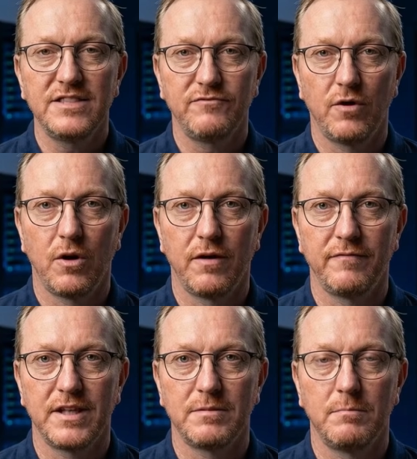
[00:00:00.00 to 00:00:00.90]
This flaw
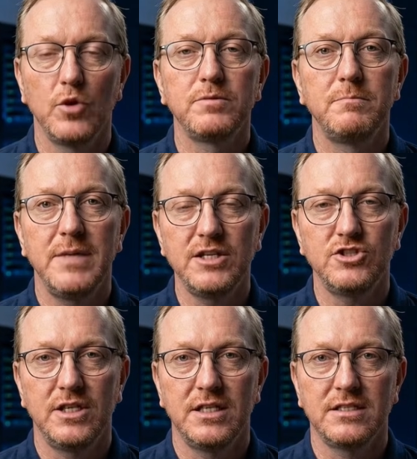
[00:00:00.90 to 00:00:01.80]
affects most
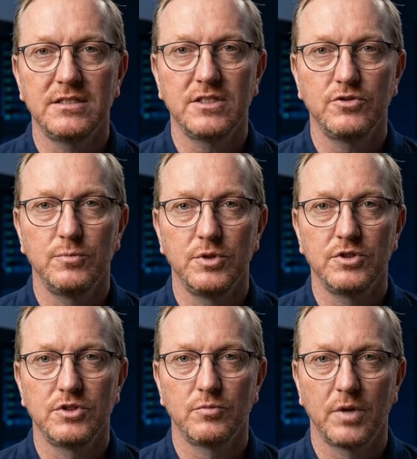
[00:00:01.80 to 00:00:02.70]
major Linux
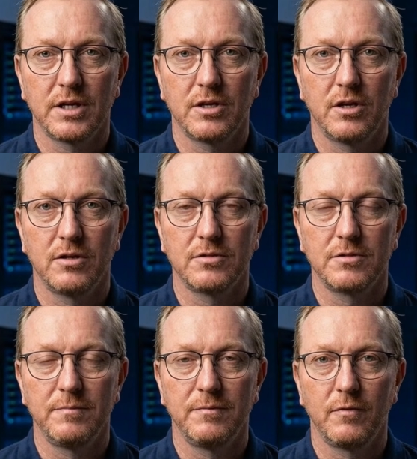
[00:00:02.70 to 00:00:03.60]
distributions running
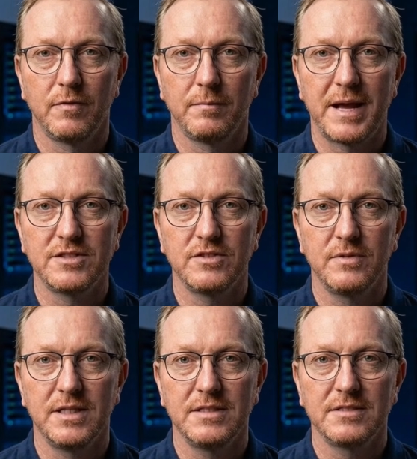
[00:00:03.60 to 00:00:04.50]
kernels before the patch is
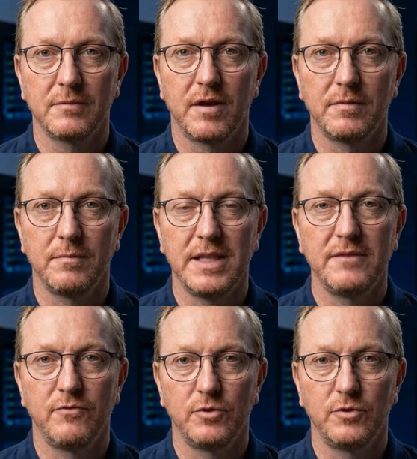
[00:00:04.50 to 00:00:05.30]
released around May